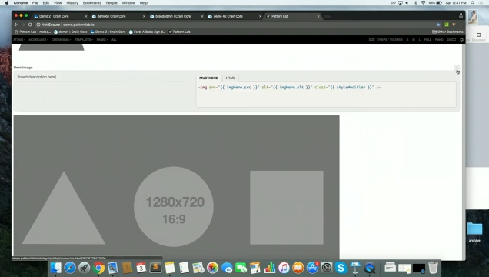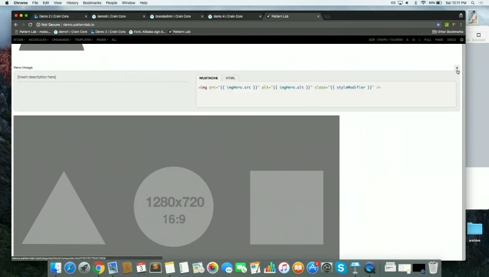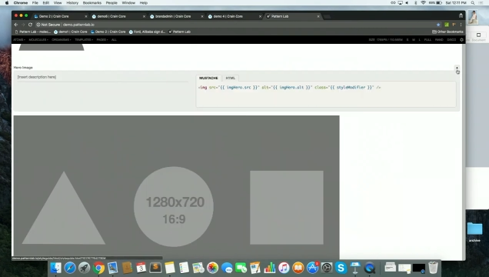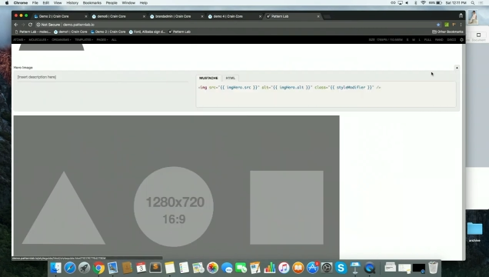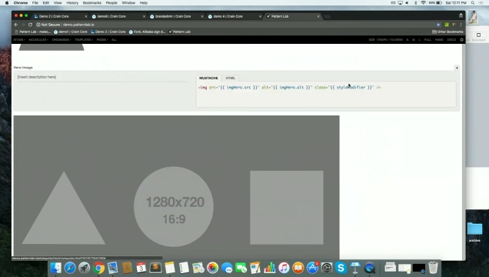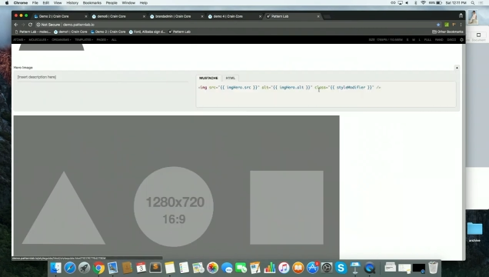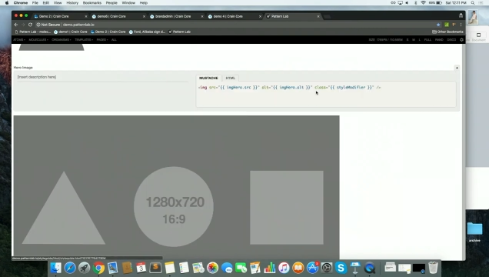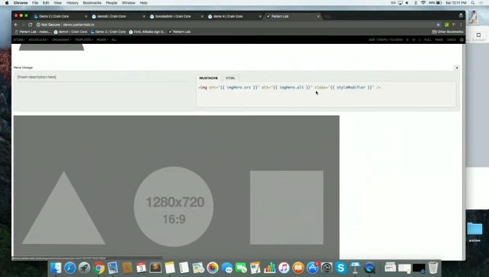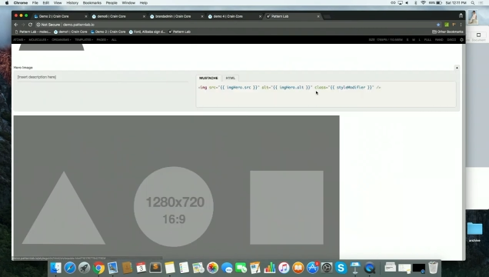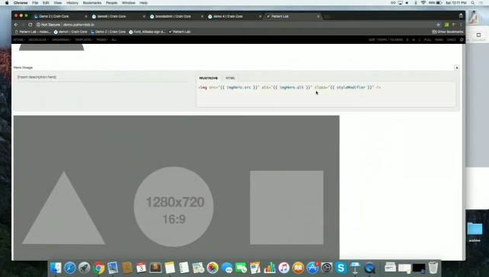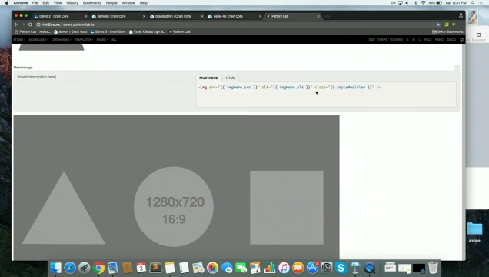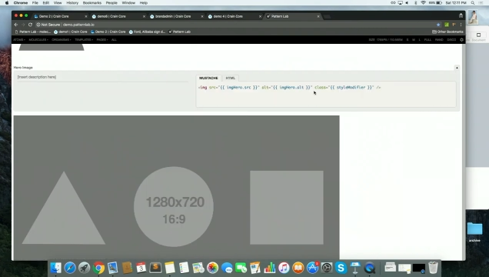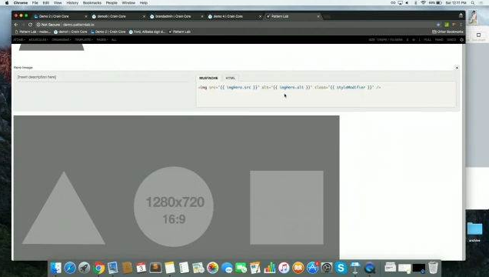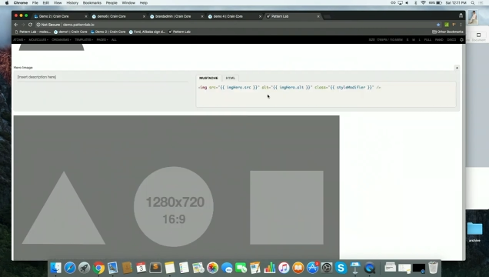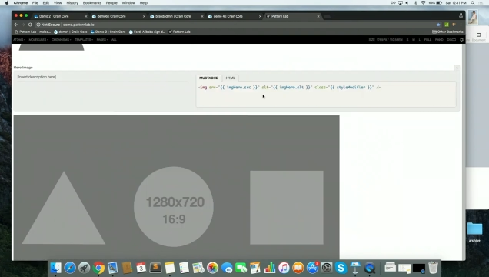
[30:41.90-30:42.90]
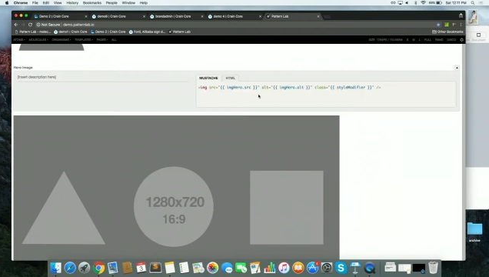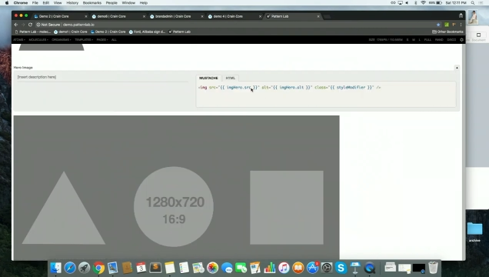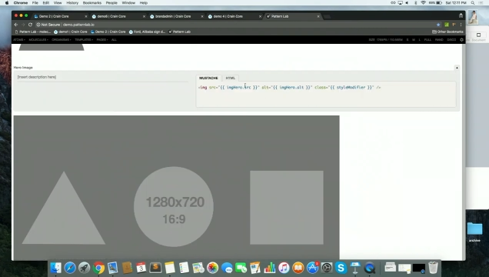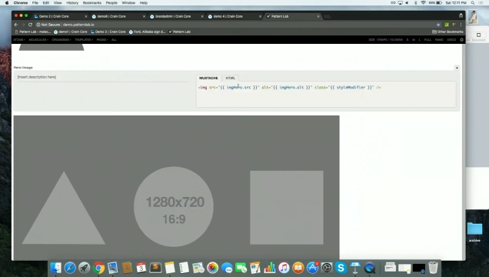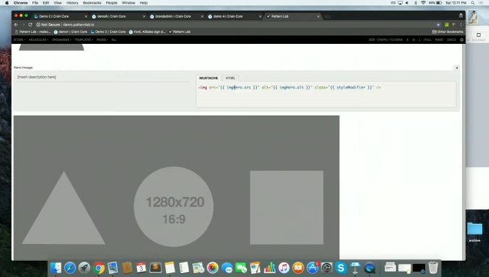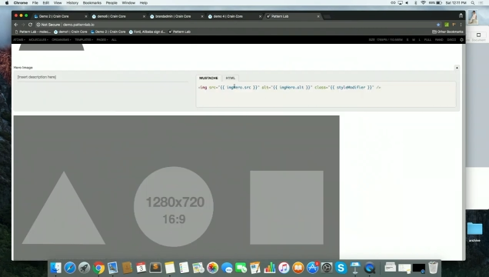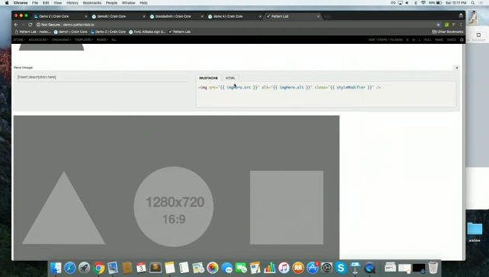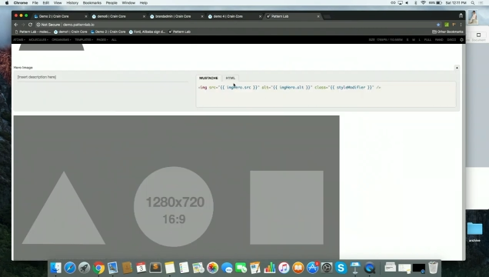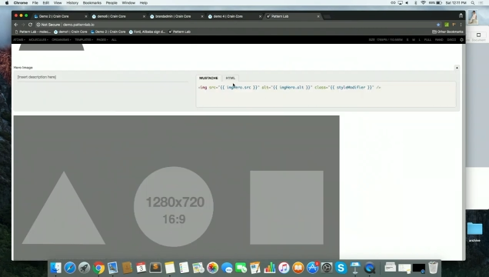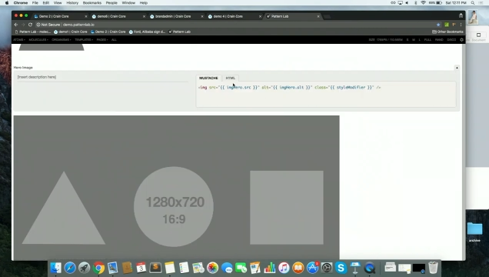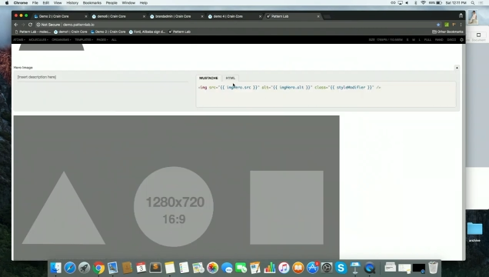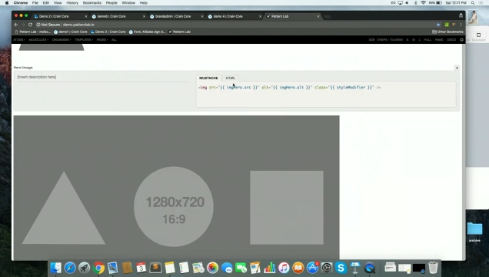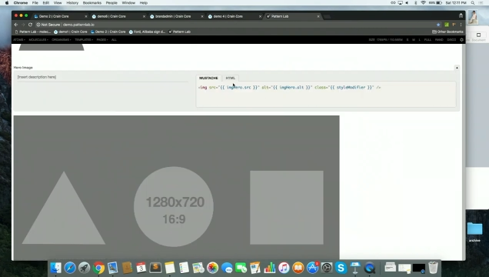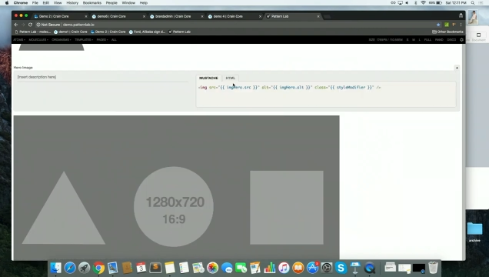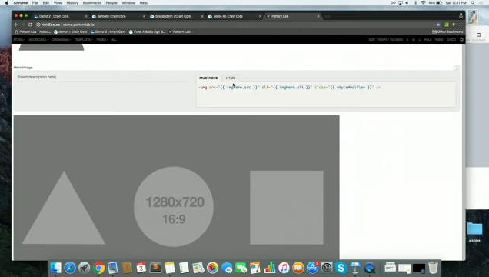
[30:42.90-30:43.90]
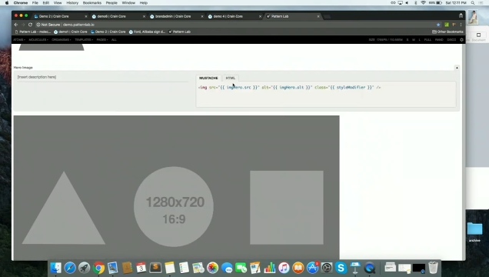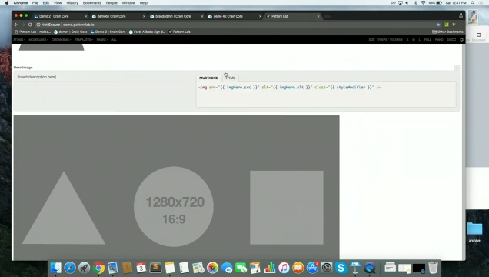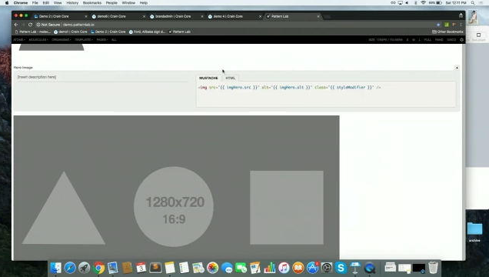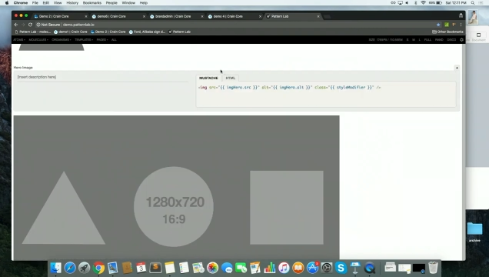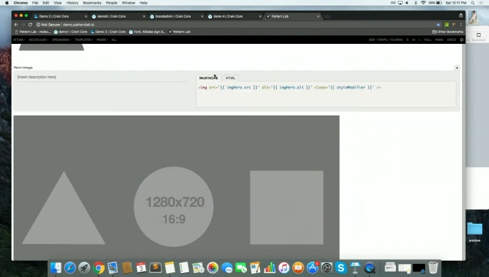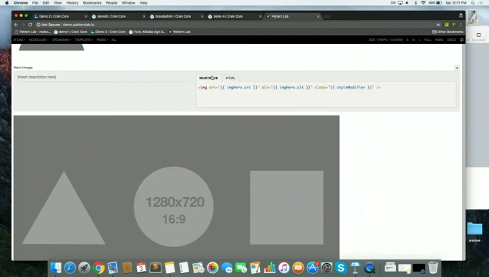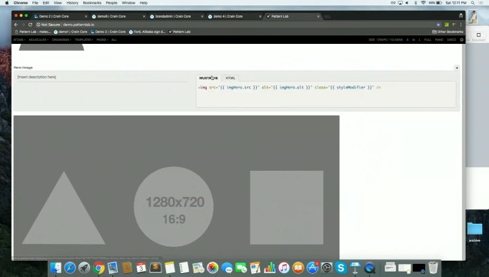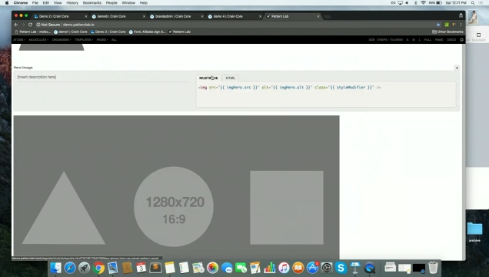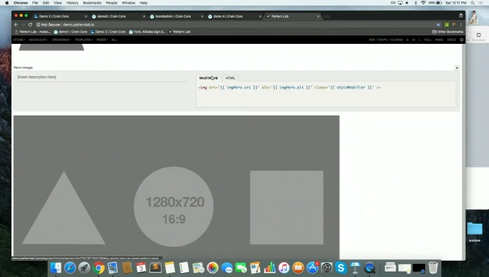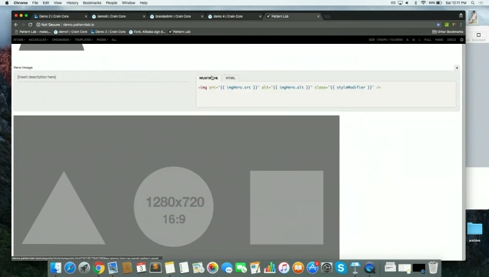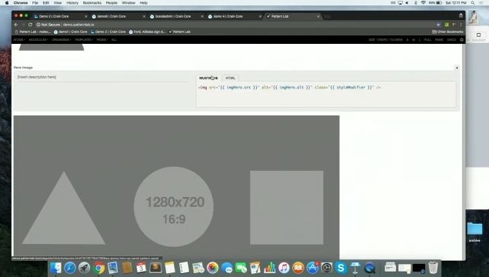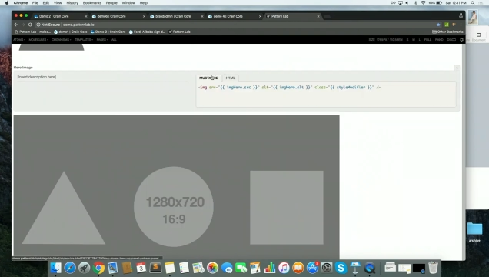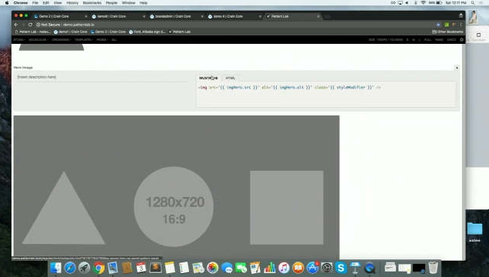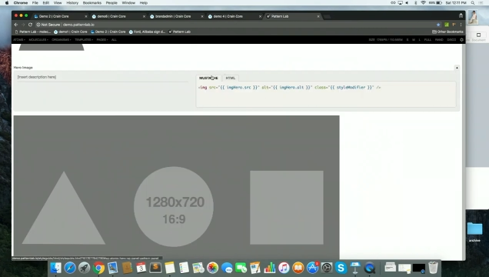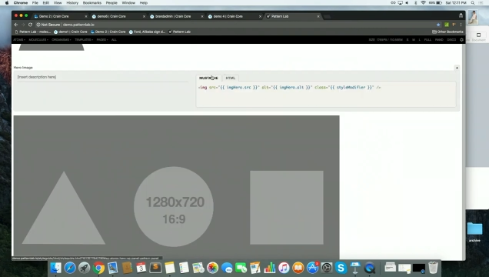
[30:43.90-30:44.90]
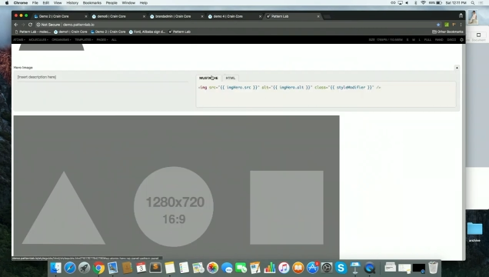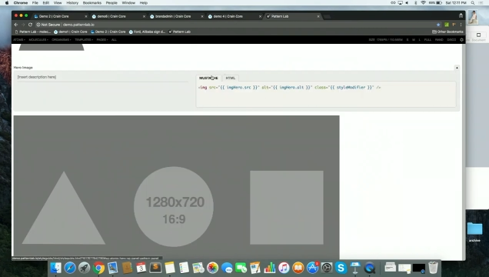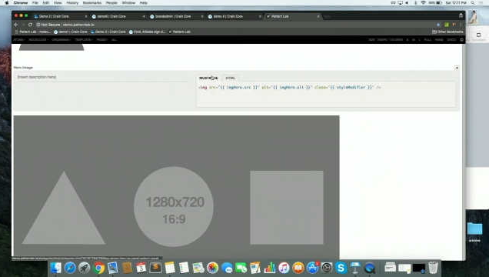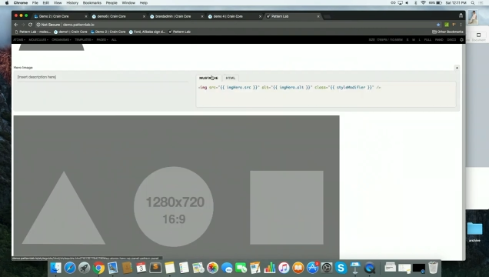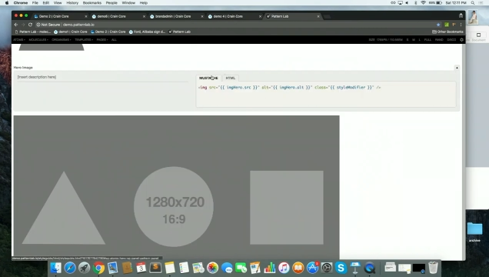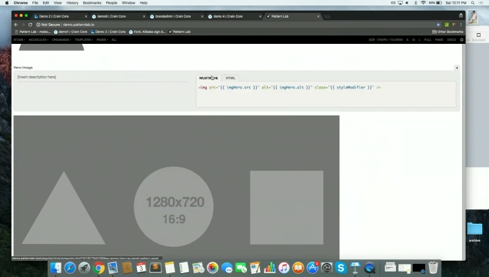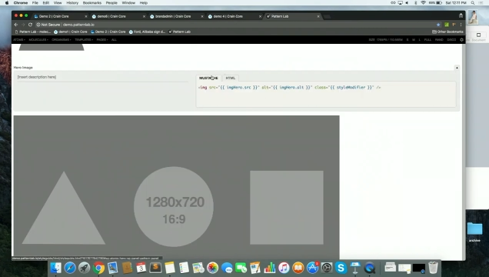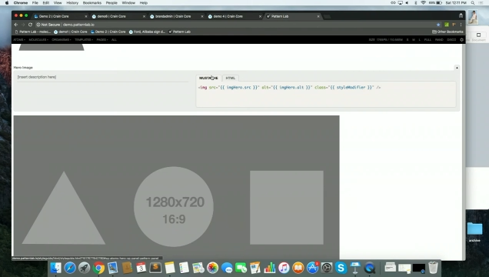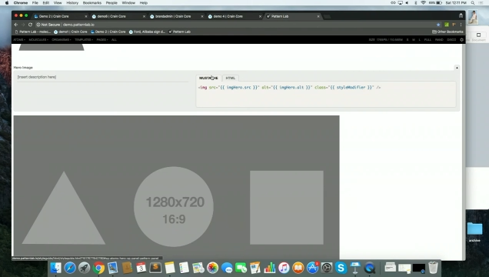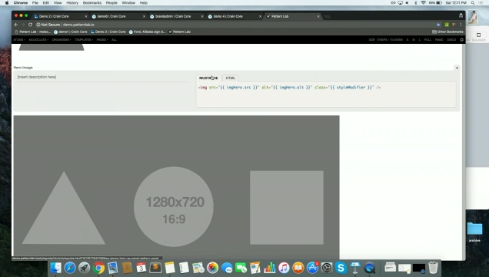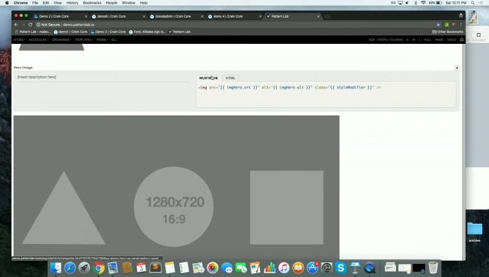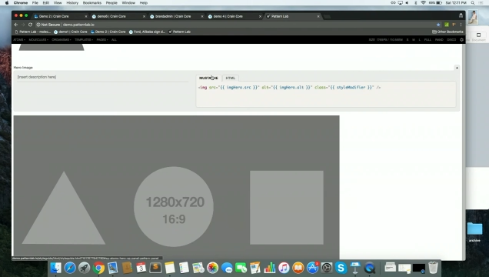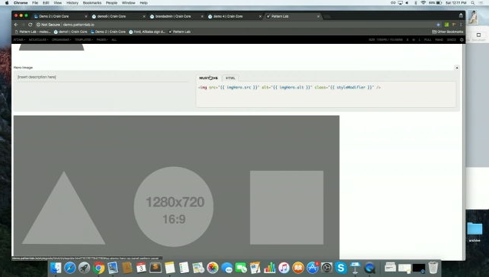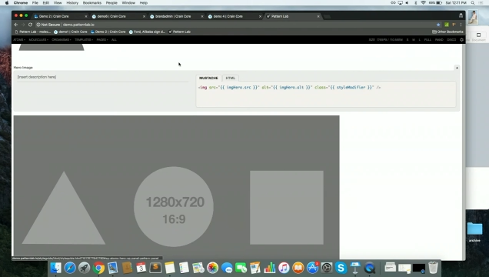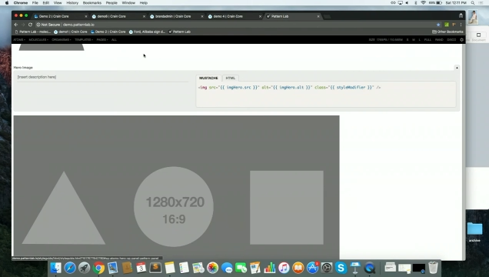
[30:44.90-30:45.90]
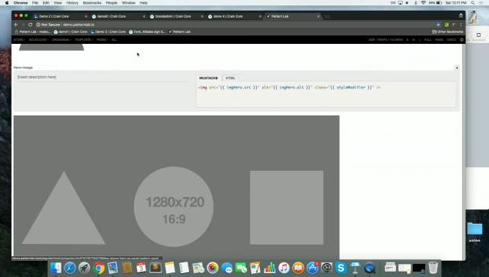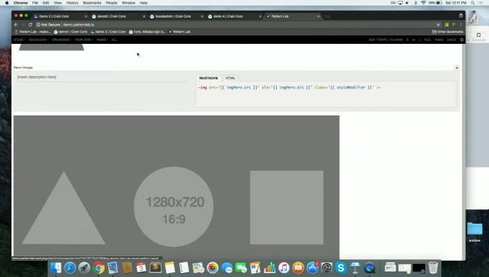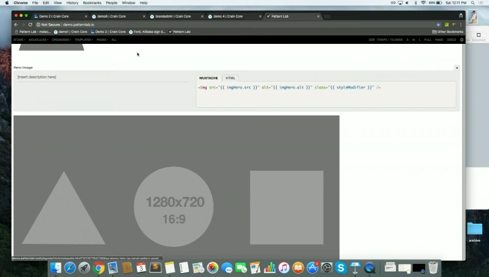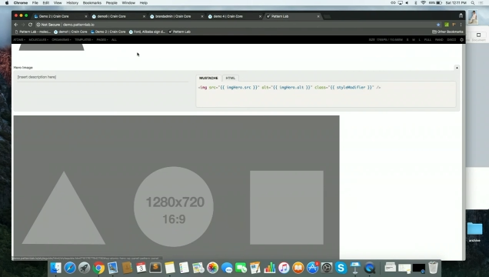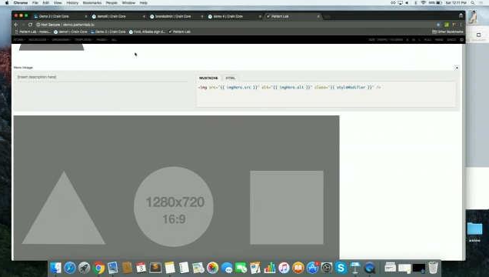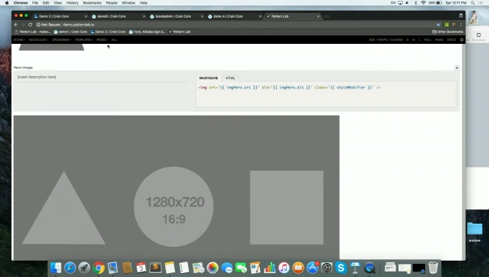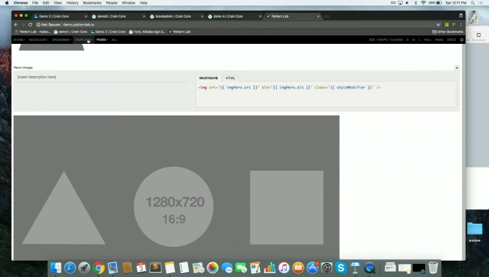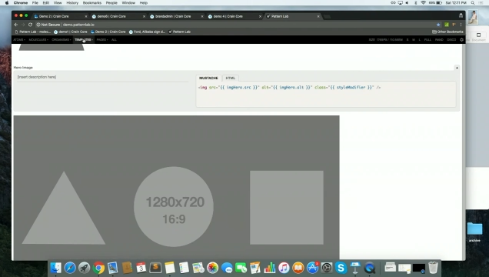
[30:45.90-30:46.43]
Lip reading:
(no speaker visible)